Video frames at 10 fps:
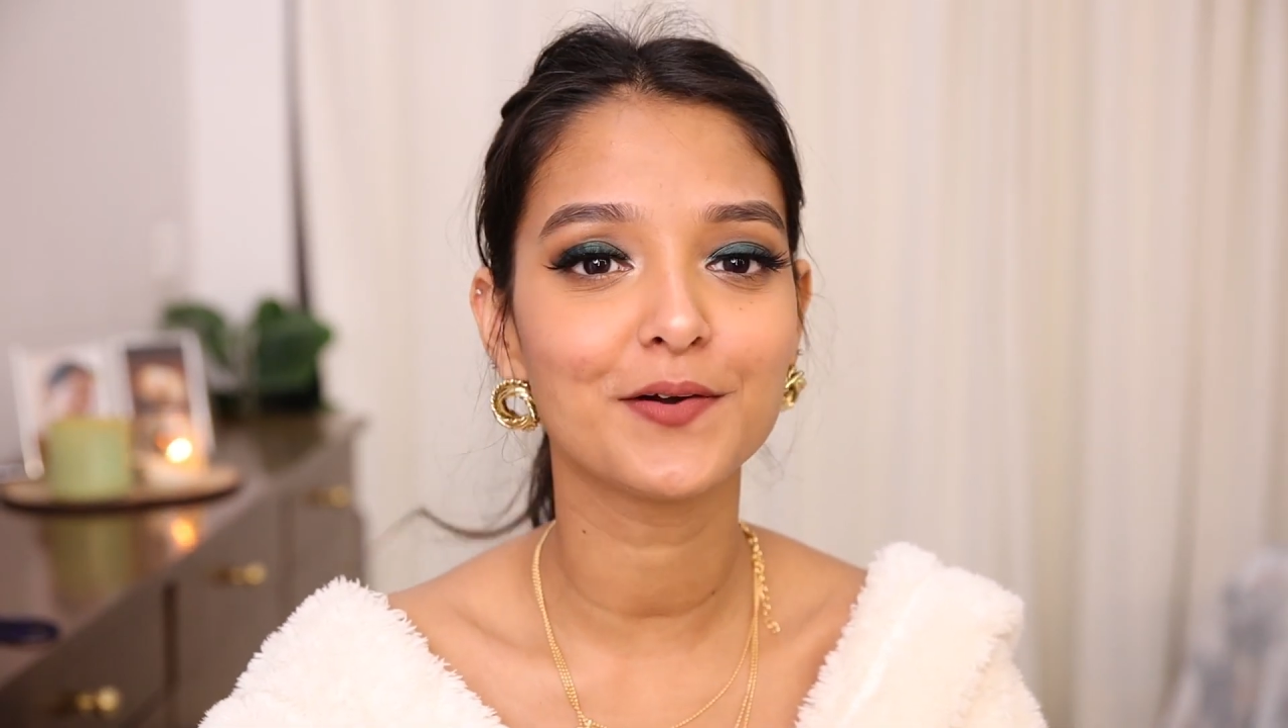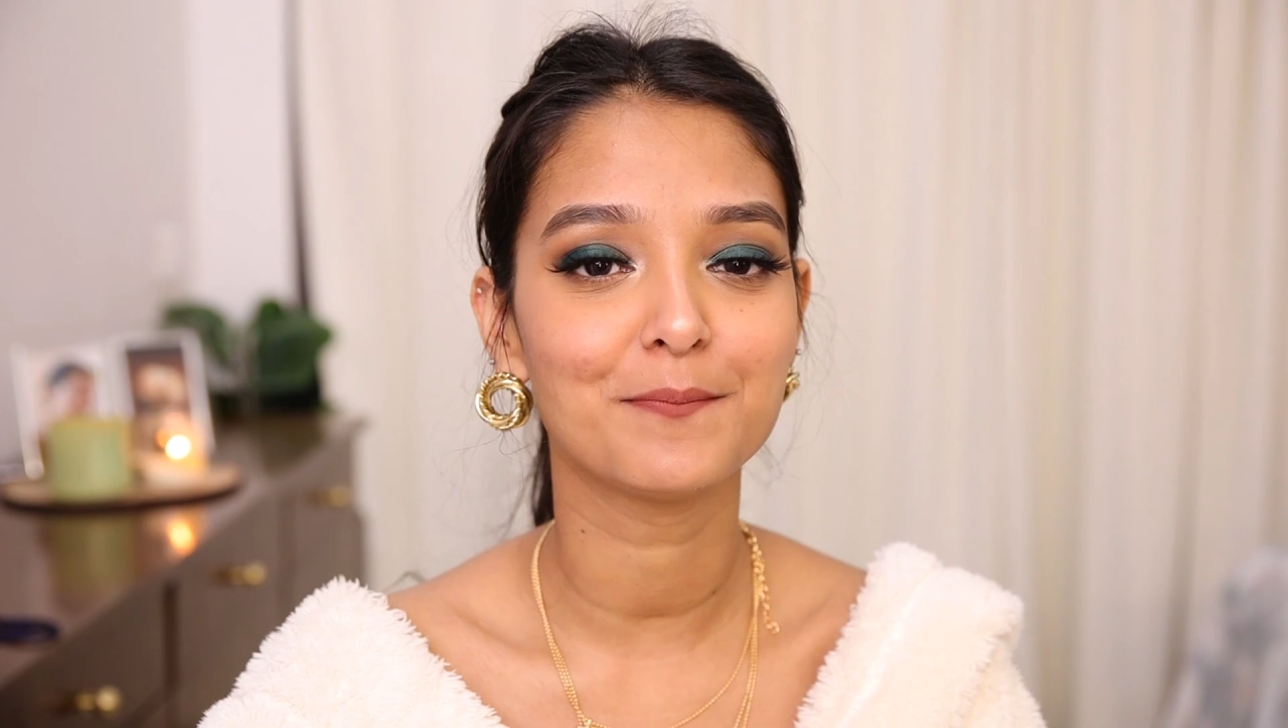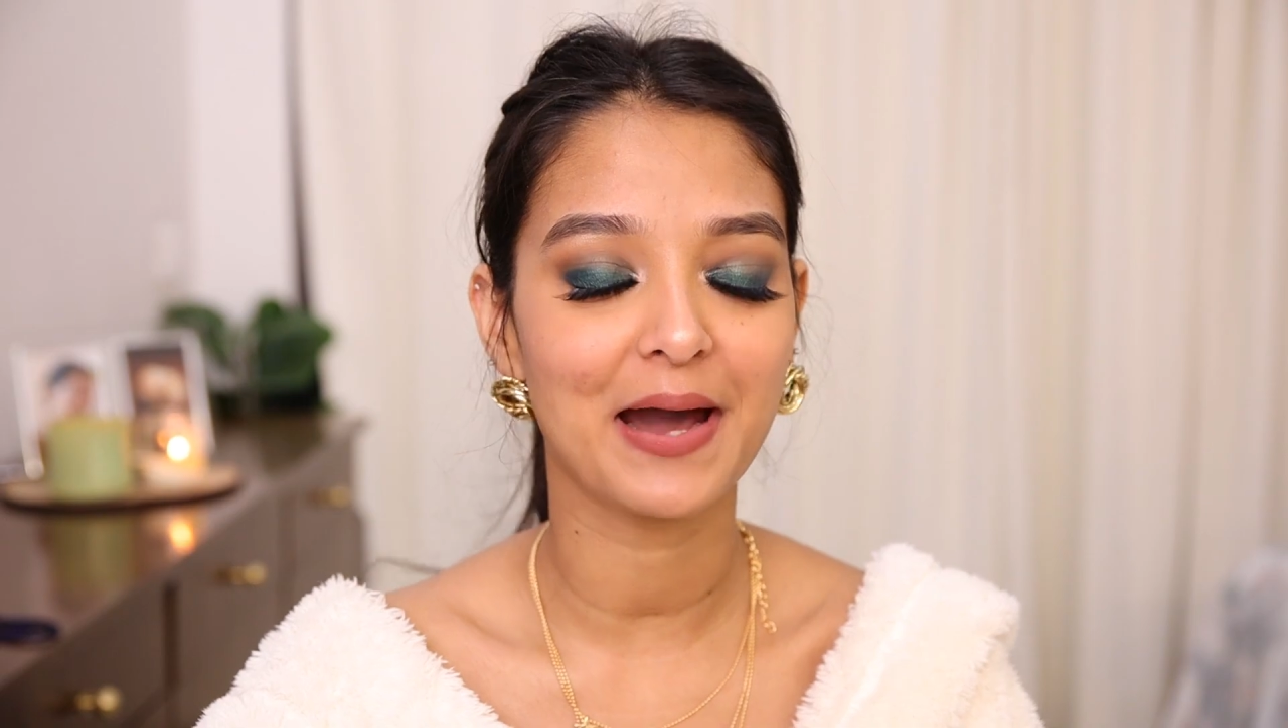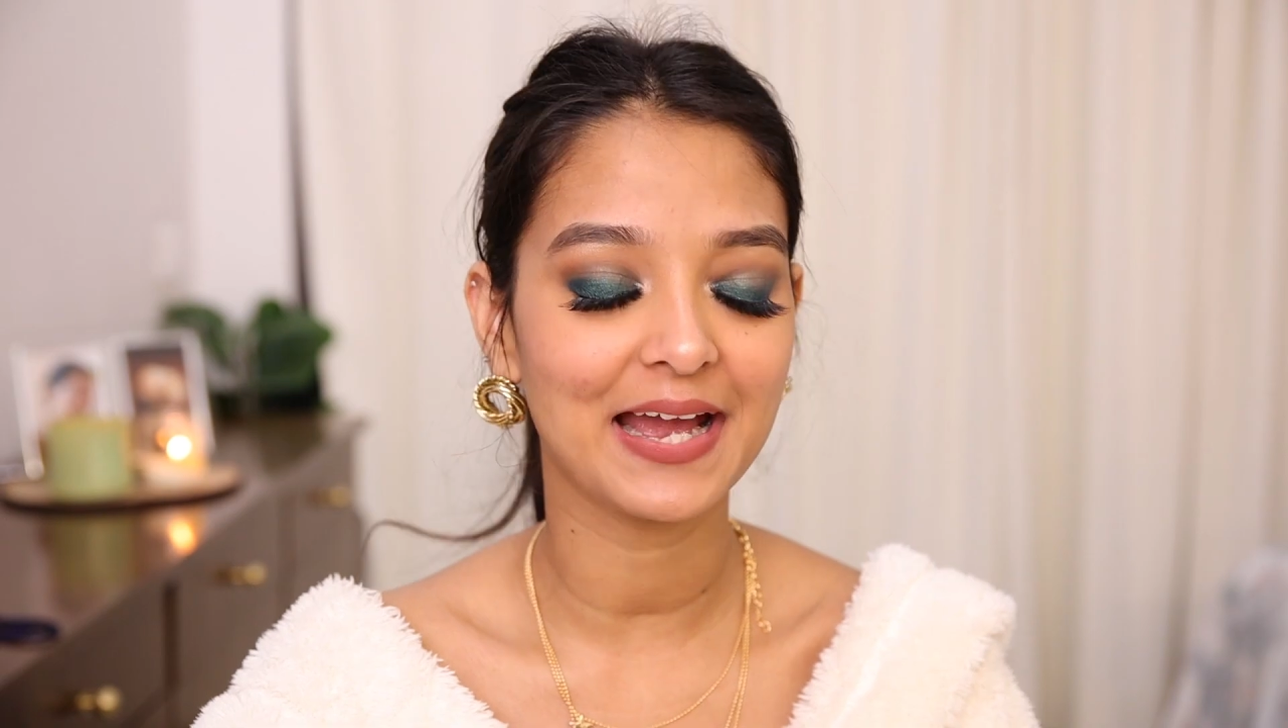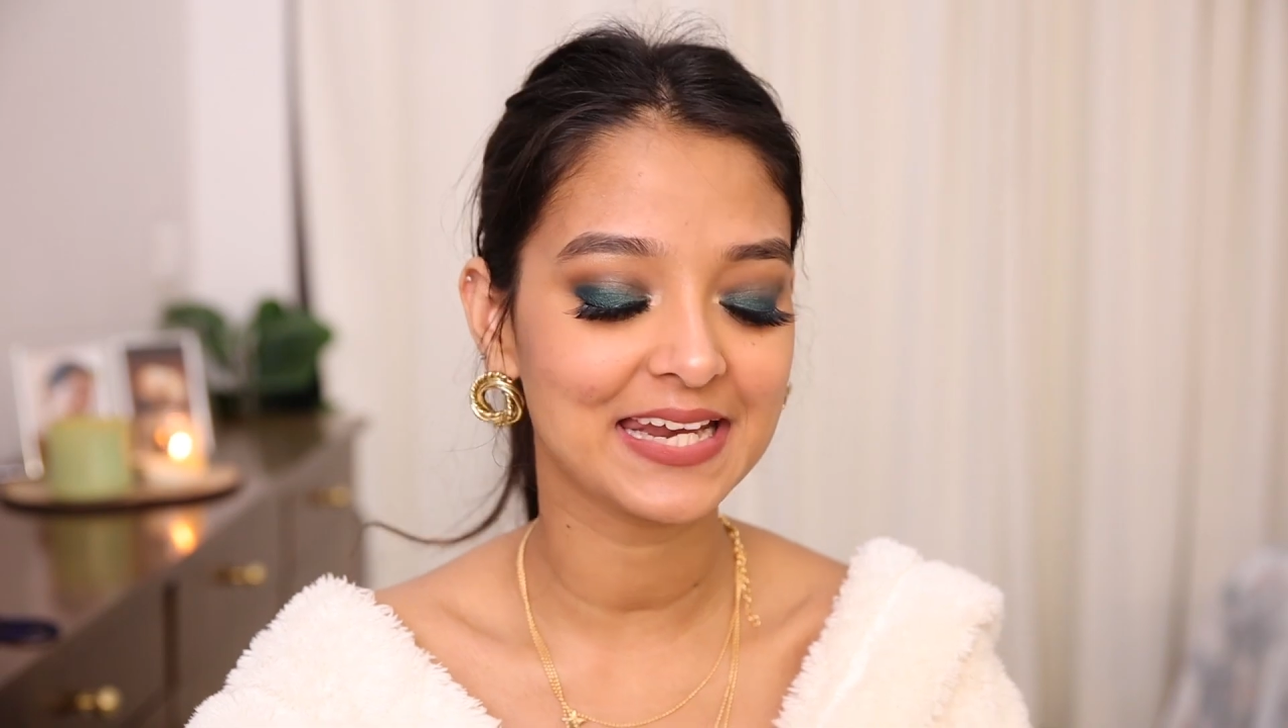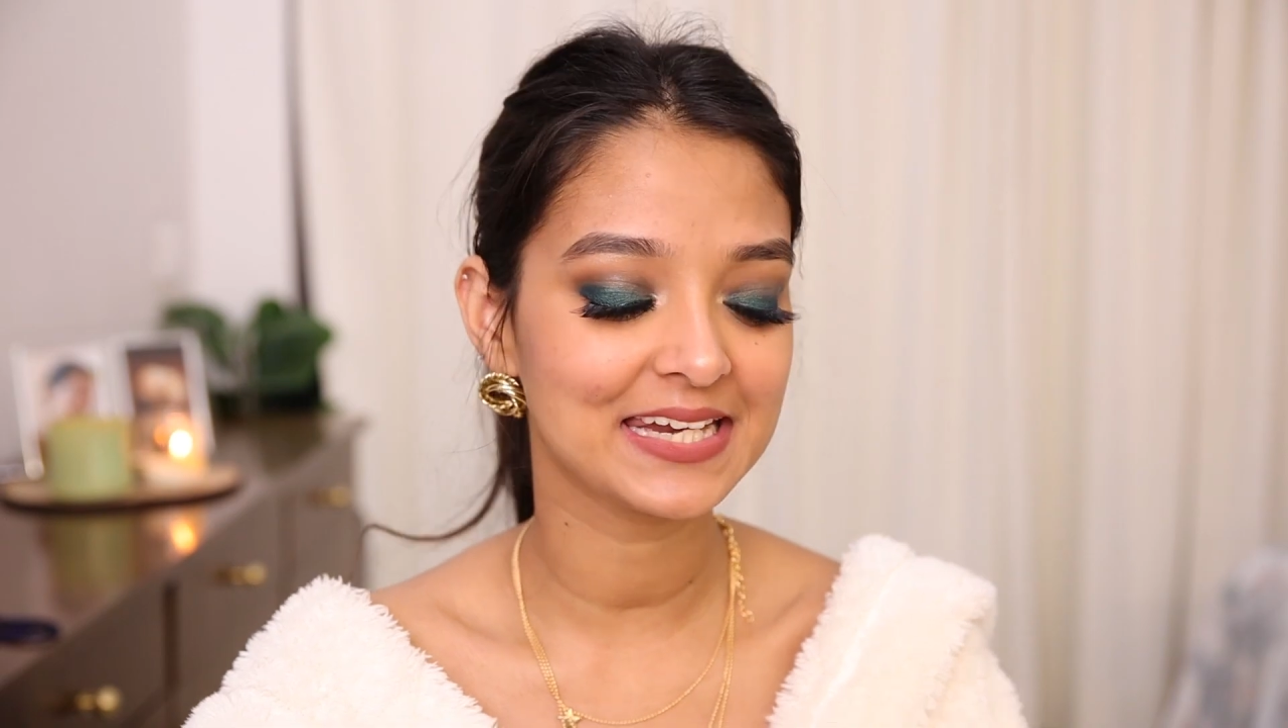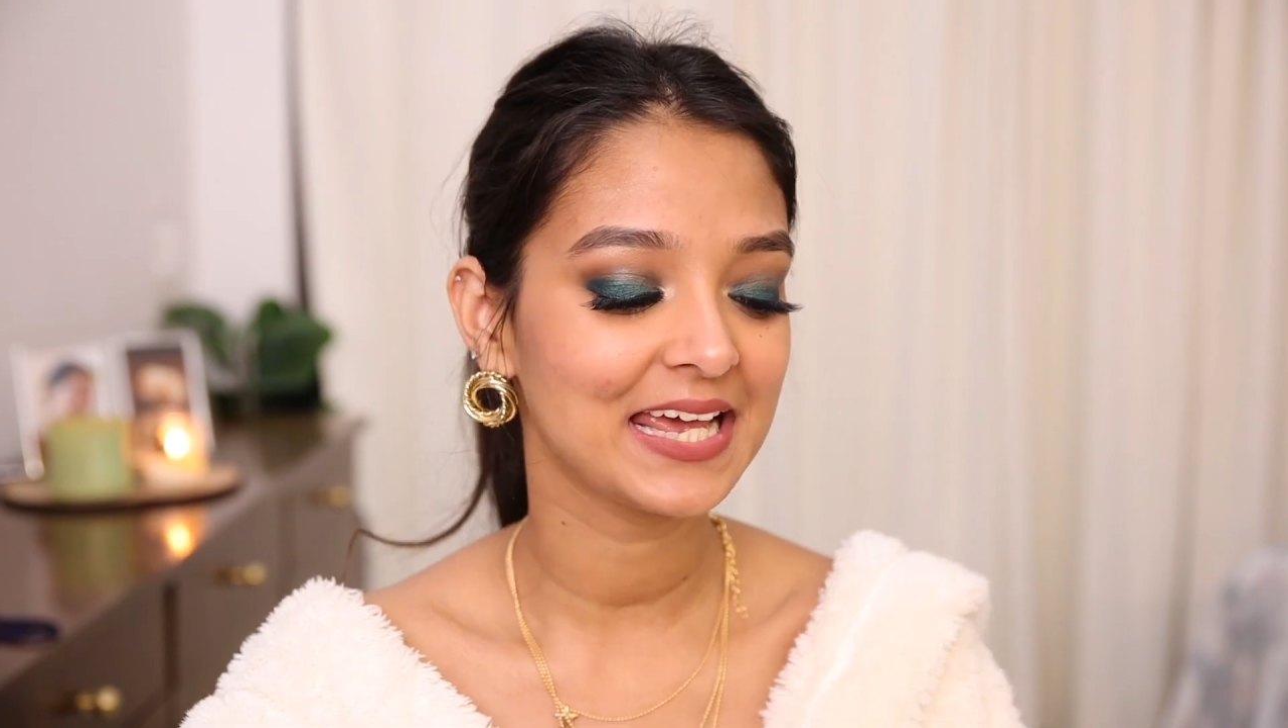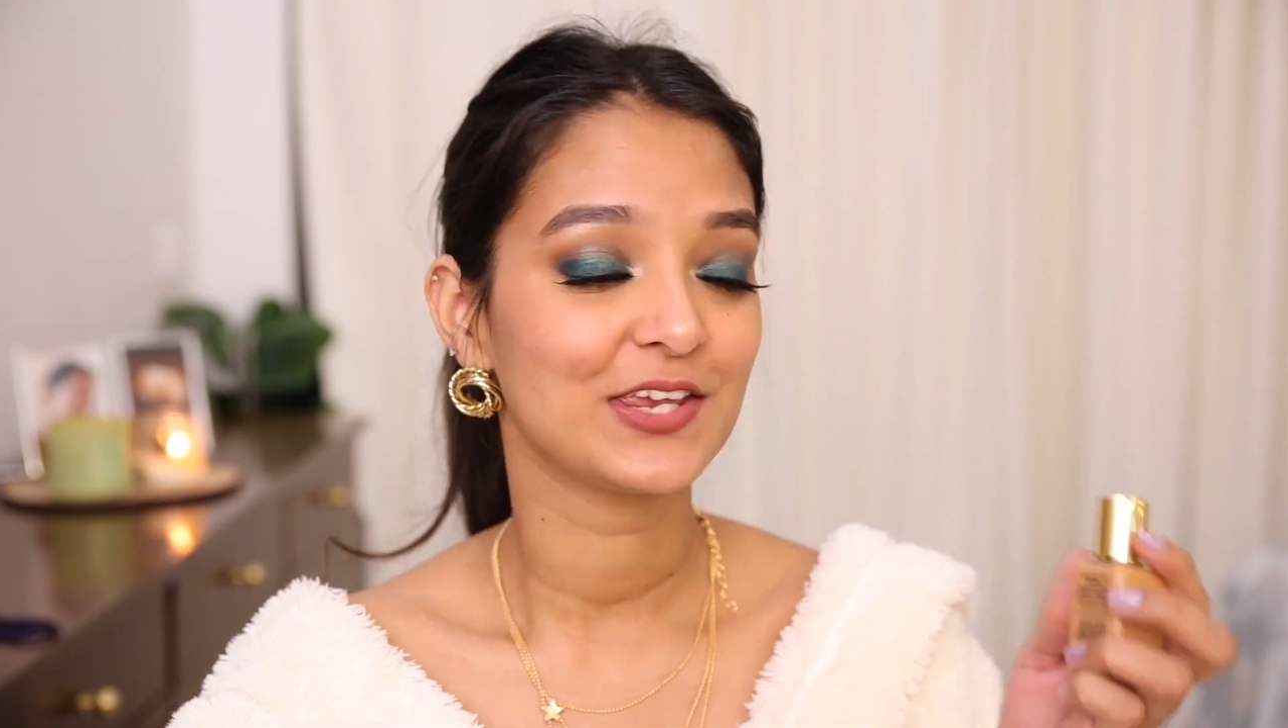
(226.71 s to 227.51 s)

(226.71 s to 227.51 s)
mind,